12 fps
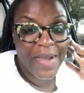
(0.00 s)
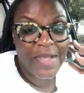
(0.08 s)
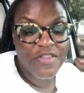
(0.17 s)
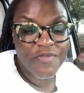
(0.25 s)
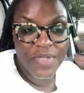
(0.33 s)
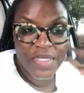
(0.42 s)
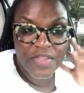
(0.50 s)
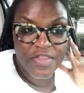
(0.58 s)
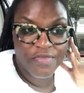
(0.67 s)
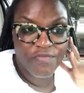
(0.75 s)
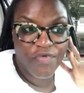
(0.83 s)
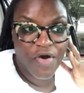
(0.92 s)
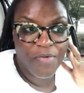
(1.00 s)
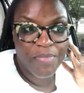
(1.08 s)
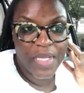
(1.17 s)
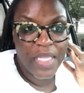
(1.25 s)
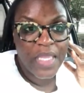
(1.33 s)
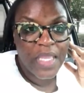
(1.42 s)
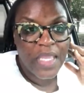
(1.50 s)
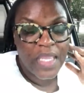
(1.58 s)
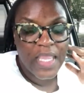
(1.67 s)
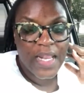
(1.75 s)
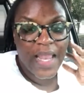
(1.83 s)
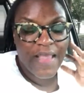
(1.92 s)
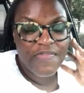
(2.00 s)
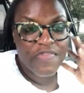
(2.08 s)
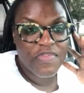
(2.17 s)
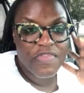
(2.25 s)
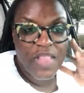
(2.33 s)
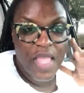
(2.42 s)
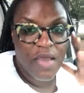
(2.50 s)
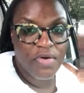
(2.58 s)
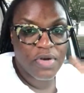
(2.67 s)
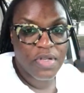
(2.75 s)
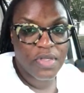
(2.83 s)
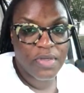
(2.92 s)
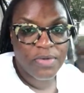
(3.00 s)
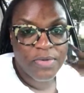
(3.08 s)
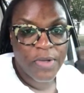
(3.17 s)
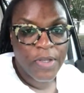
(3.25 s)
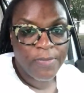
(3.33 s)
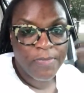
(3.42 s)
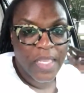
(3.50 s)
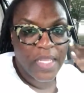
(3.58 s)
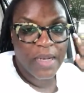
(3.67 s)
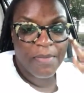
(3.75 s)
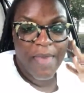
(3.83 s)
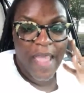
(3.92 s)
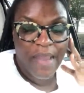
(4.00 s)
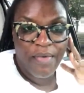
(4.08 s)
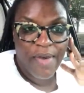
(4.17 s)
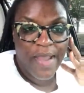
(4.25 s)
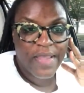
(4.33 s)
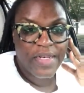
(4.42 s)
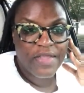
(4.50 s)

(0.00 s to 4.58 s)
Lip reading: My husband is involved, but he likes to stay in the background.